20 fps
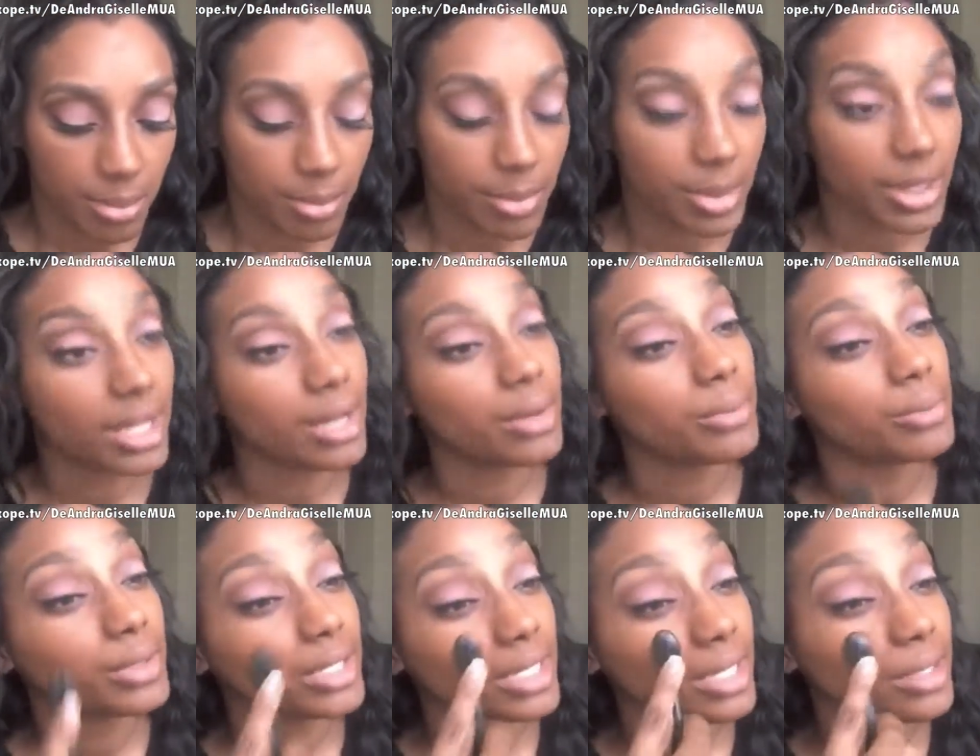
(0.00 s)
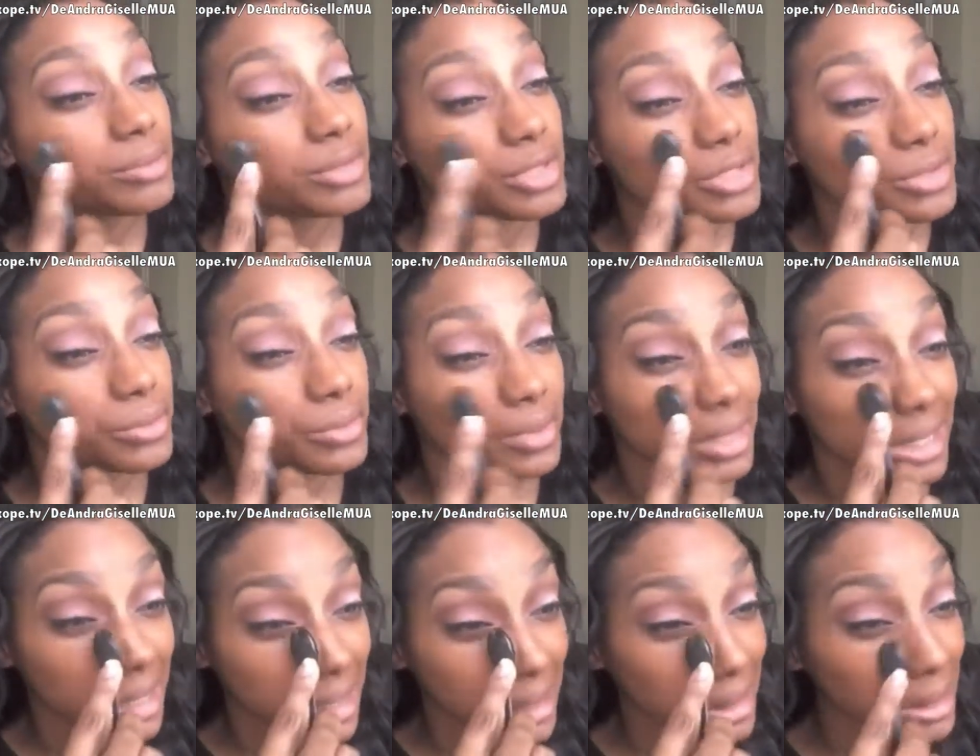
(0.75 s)
but when I'm
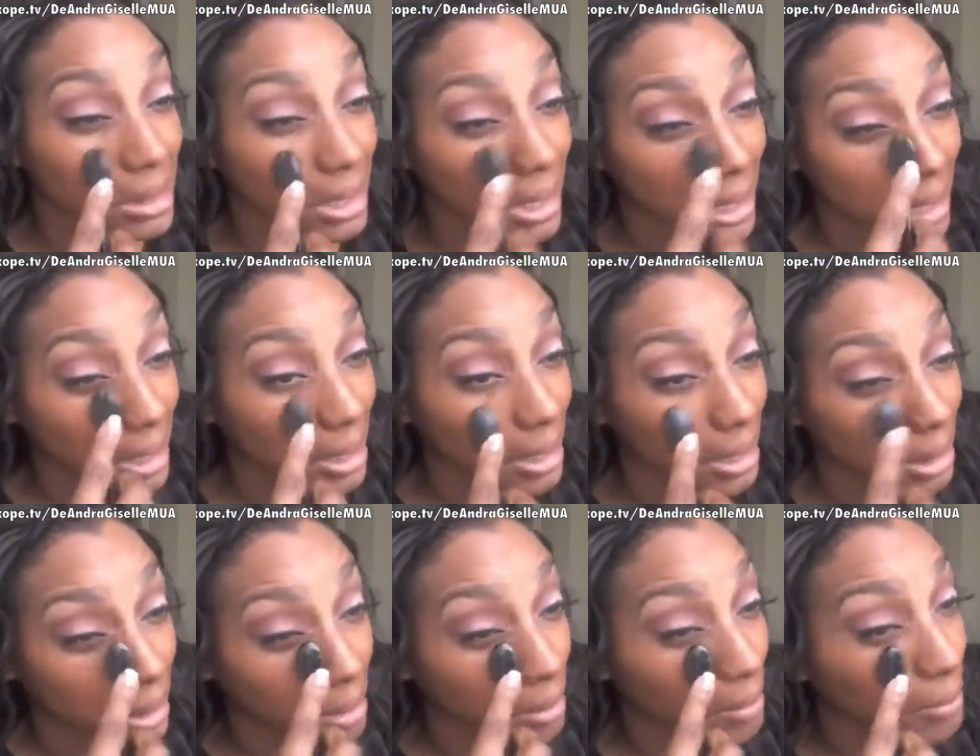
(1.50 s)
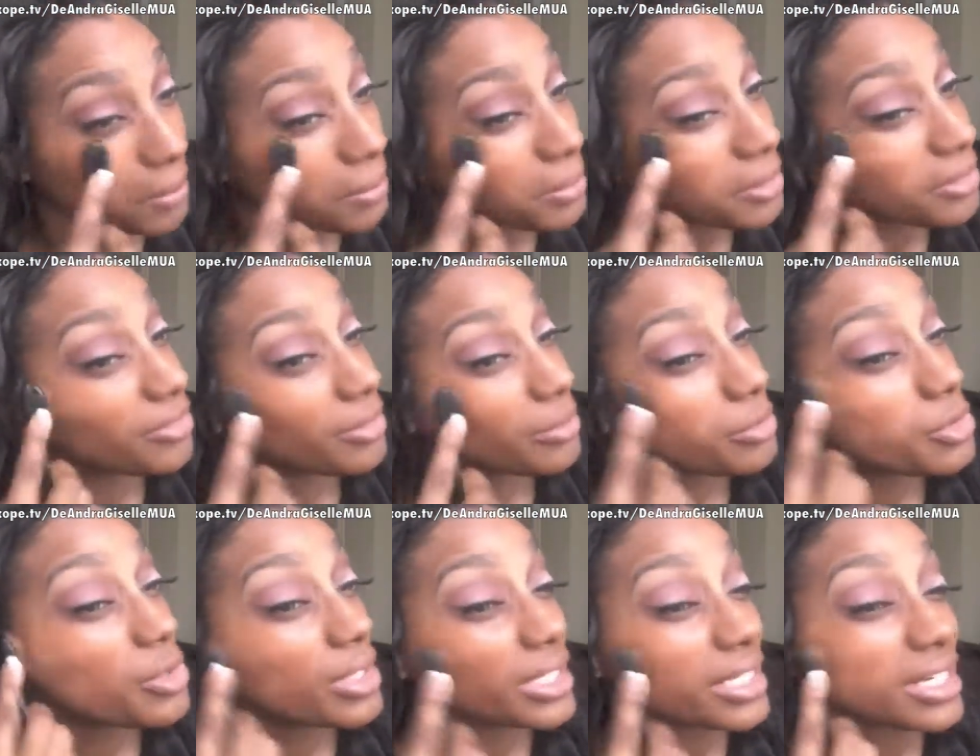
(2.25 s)
doing, um, if I'm
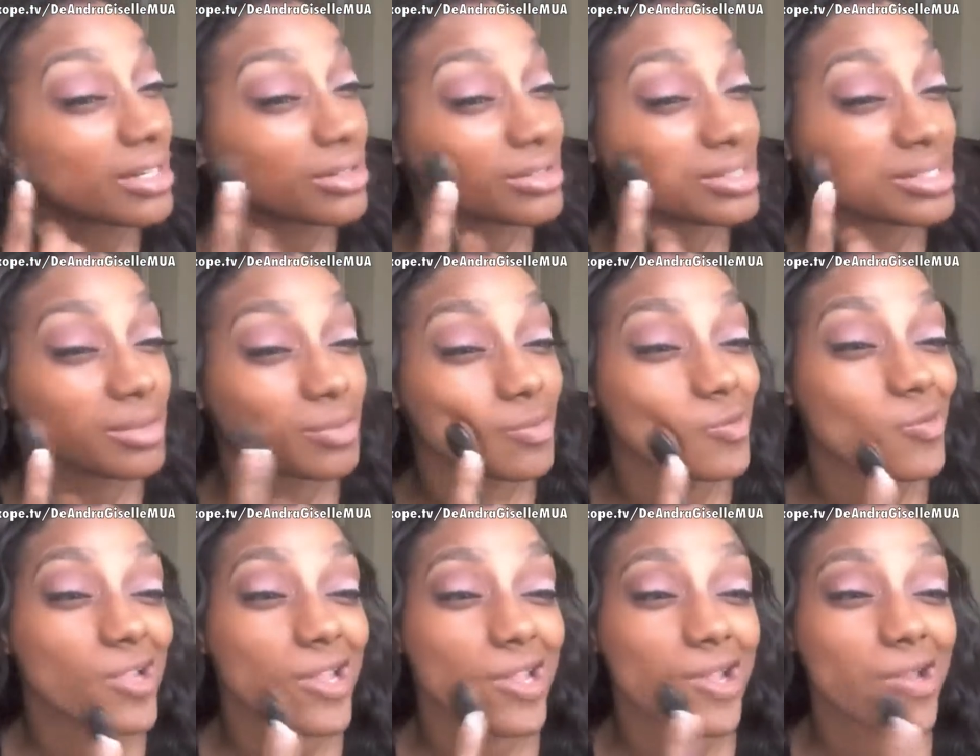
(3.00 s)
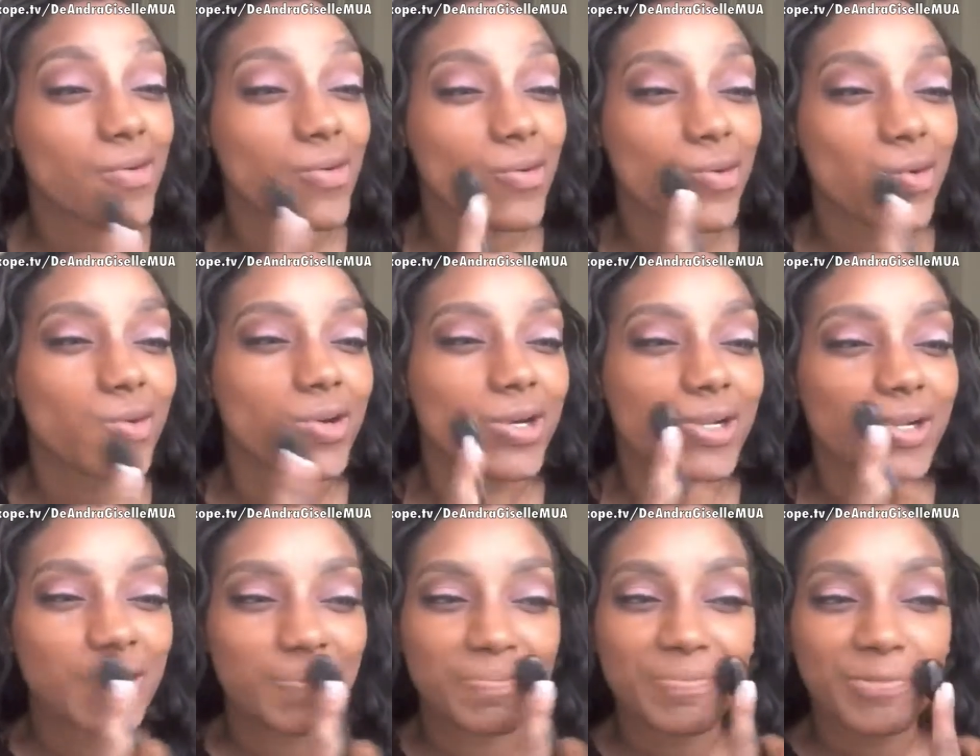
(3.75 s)
going out somewhere or,